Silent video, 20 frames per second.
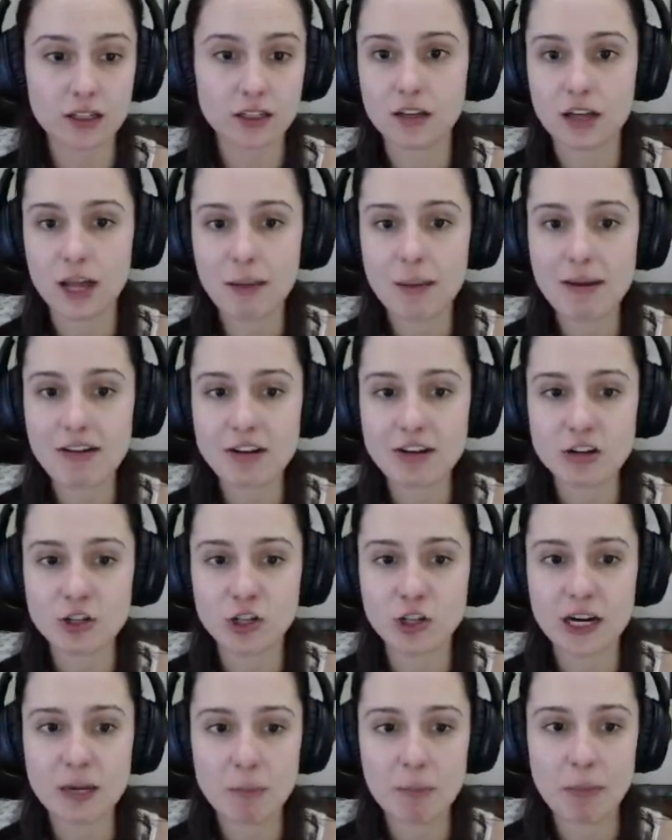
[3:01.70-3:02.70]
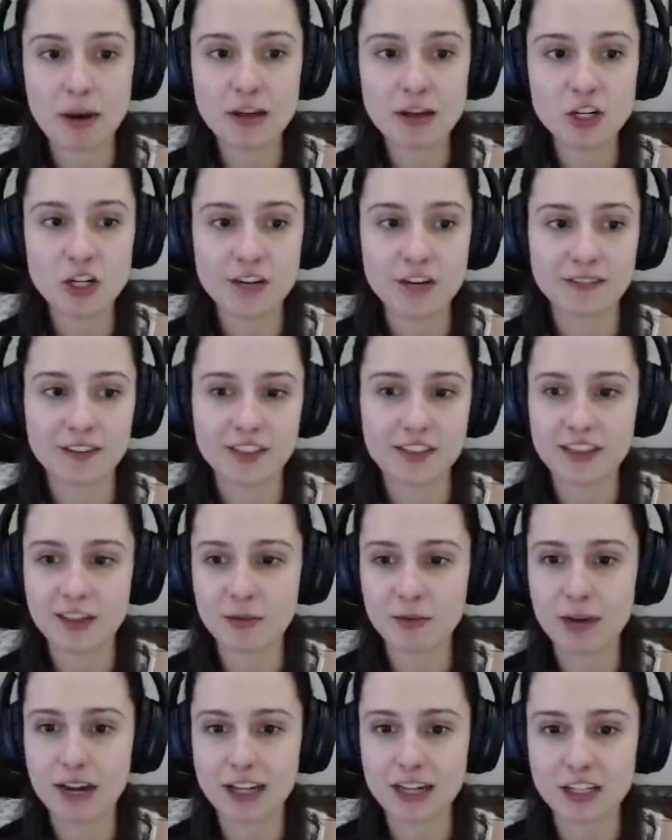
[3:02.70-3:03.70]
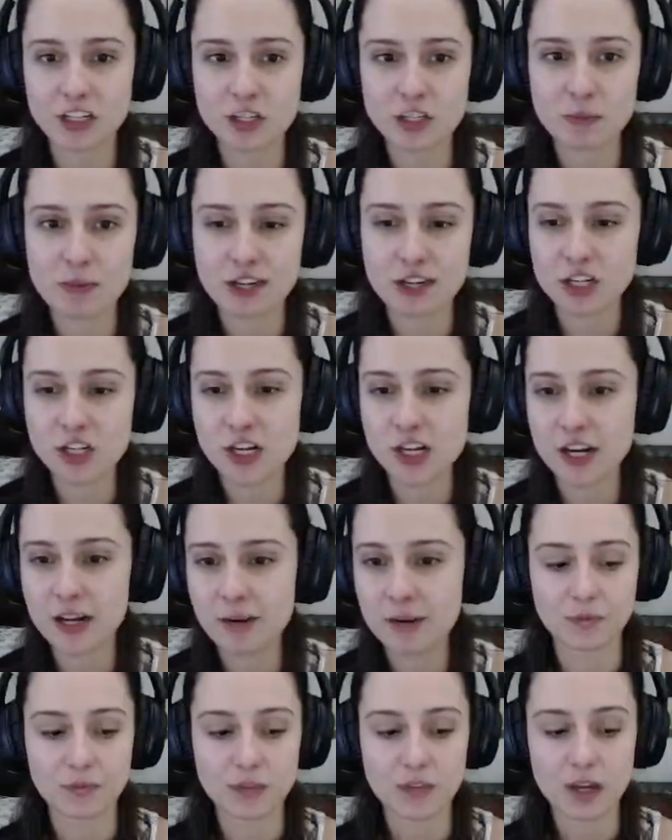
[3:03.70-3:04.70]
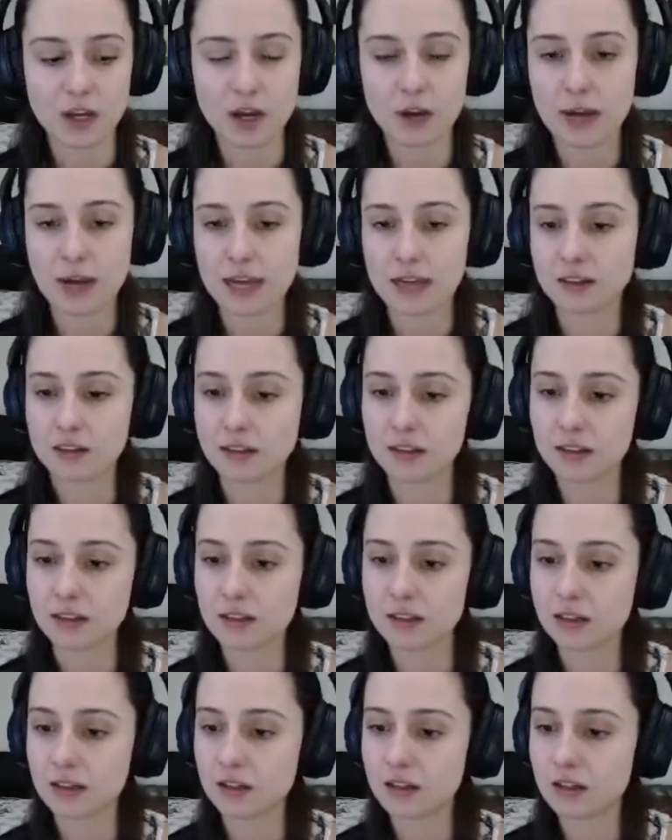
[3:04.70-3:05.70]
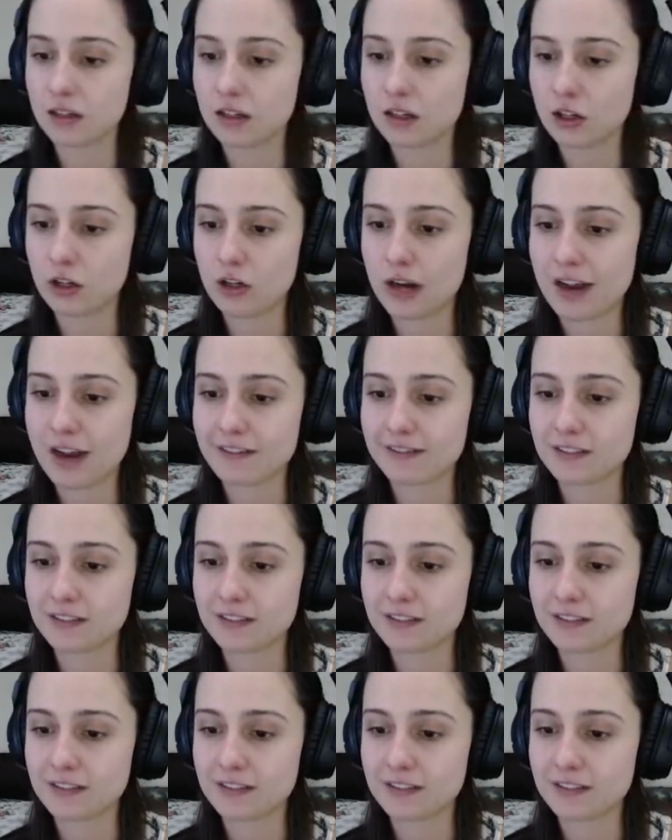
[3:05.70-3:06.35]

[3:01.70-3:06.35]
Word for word: I'm out here trying to punch everything when I can just pick shit up. Okay. Craft.